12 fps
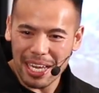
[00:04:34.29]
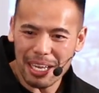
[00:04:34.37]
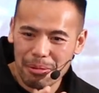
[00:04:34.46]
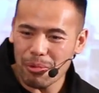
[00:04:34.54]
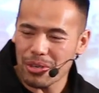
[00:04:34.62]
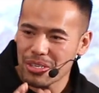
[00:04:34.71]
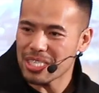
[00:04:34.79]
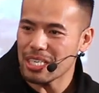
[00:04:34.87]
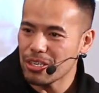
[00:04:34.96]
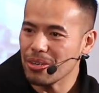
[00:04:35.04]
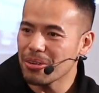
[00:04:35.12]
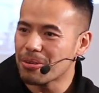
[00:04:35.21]
game. What does he
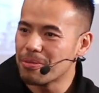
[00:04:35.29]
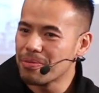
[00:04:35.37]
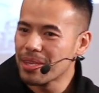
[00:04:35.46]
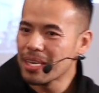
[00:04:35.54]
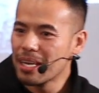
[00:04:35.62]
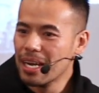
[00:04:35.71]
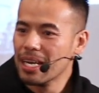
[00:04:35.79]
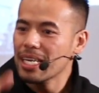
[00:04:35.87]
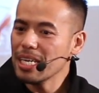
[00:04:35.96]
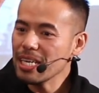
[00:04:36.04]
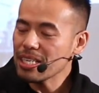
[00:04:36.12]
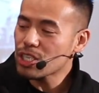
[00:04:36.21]
do?
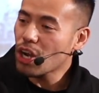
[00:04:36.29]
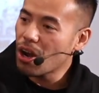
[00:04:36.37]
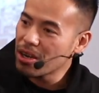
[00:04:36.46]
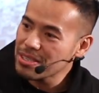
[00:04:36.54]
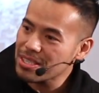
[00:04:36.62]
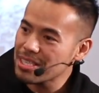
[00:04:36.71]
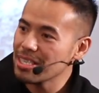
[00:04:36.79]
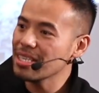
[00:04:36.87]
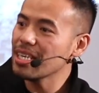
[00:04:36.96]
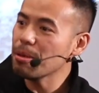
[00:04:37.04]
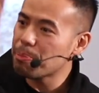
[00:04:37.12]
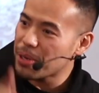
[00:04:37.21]
He is
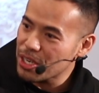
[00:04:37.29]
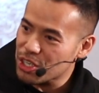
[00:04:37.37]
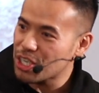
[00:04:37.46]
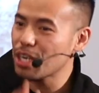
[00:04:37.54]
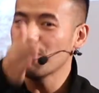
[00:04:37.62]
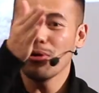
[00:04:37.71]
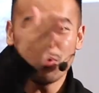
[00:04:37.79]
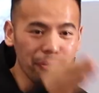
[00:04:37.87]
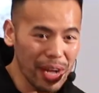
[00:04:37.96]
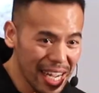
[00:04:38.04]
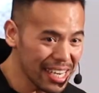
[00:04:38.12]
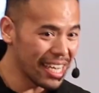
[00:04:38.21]
constantly pitching for
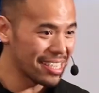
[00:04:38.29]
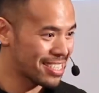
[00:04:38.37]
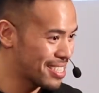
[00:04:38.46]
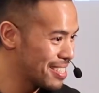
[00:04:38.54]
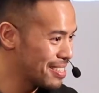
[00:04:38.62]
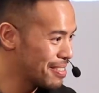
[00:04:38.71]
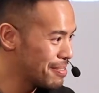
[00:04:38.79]
finance.